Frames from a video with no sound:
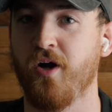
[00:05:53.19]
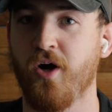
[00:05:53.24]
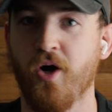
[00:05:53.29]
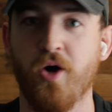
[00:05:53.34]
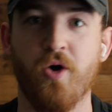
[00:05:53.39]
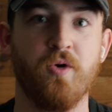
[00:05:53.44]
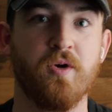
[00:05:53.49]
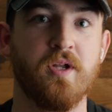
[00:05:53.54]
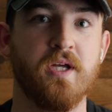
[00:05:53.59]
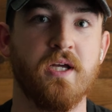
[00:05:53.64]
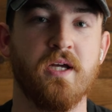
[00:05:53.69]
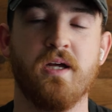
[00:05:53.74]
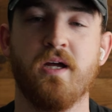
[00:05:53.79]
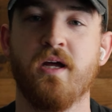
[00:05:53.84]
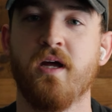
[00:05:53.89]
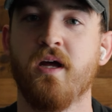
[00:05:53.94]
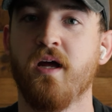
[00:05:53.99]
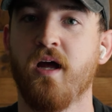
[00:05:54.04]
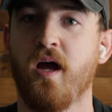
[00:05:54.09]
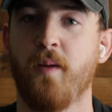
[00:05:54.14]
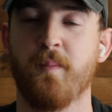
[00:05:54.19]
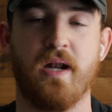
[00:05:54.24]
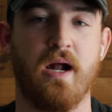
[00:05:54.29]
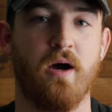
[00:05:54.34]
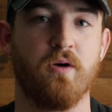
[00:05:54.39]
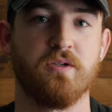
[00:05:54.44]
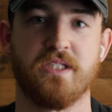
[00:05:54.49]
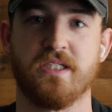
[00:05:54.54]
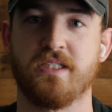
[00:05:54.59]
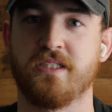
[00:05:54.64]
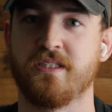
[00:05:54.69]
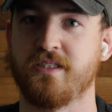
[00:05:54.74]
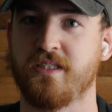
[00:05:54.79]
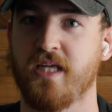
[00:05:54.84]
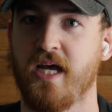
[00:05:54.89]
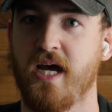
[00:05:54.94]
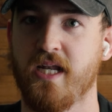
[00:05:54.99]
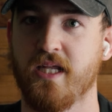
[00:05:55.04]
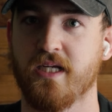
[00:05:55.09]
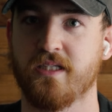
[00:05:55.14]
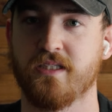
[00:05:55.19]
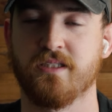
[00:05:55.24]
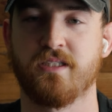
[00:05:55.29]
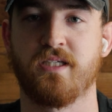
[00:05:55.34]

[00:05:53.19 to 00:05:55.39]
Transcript: own it, I mean, I was ecstatic.